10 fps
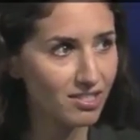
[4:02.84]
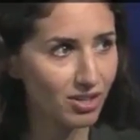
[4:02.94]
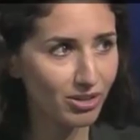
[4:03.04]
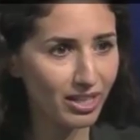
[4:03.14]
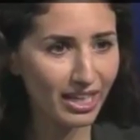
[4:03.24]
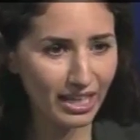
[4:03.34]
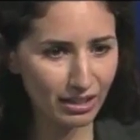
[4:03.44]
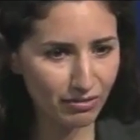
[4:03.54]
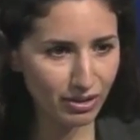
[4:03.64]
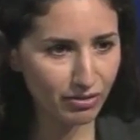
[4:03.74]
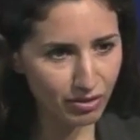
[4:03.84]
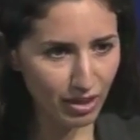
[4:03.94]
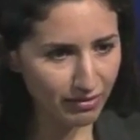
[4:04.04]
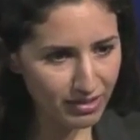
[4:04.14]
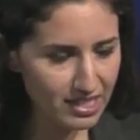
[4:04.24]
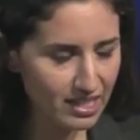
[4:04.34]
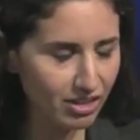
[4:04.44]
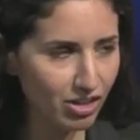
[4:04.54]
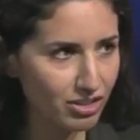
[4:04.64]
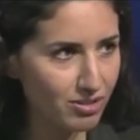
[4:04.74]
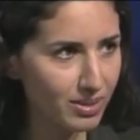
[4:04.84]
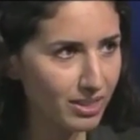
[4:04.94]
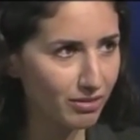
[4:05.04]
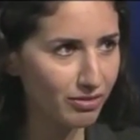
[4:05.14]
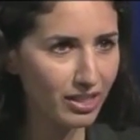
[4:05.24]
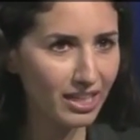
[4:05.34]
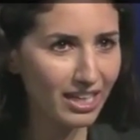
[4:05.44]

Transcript: so even if you have this dichotomy of